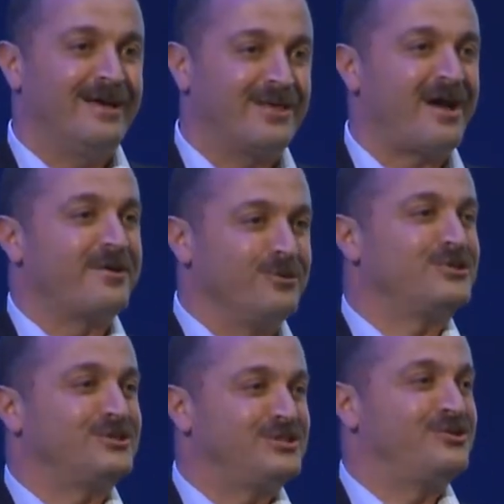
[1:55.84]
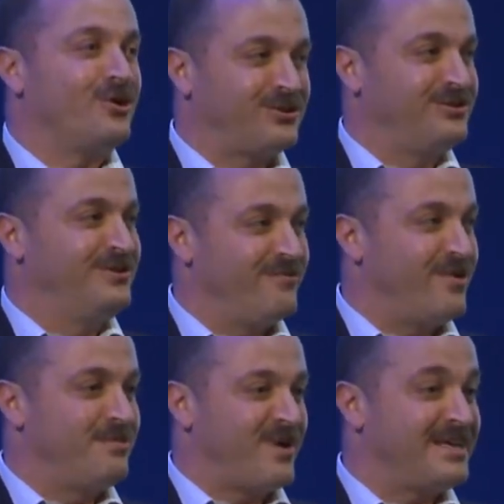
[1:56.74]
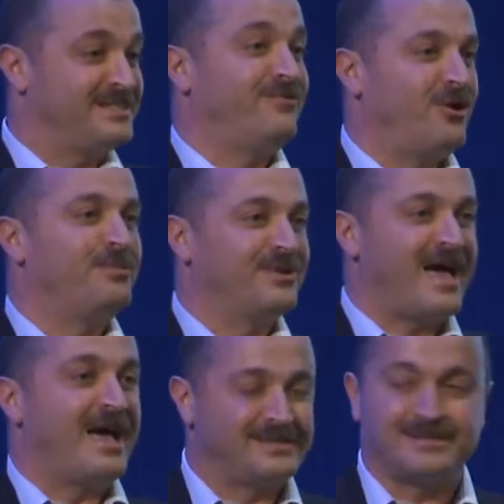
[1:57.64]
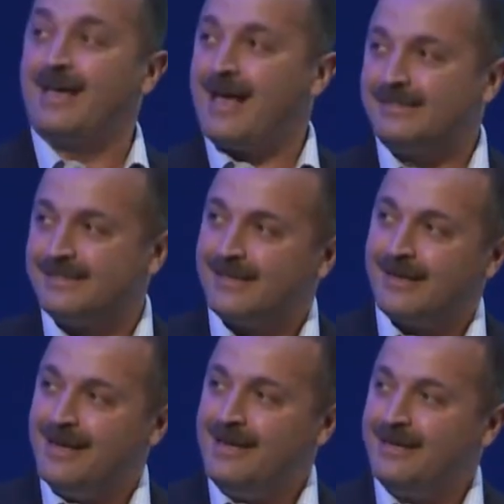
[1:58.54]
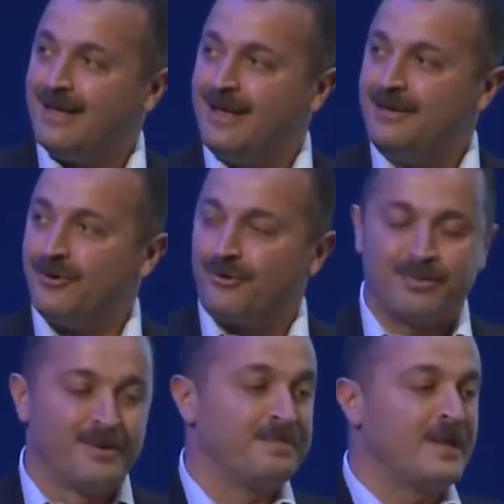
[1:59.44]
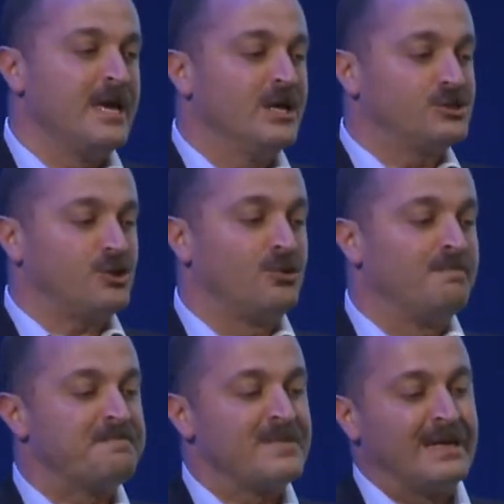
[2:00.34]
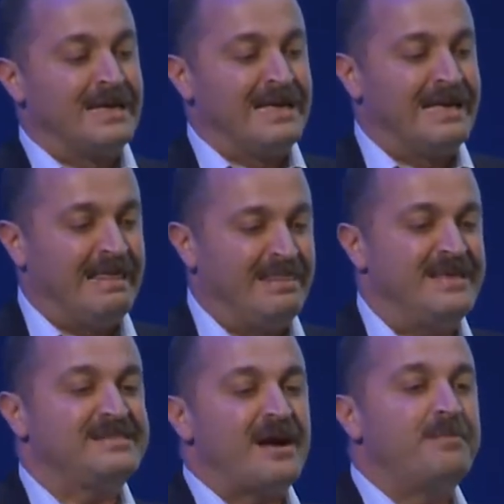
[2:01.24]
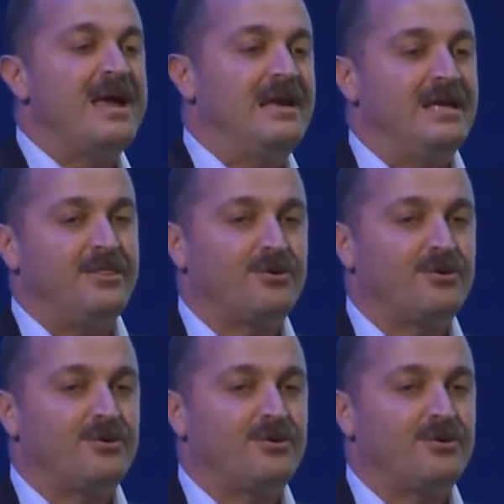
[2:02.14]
car usage is not developed as in Europe. So these are mainly the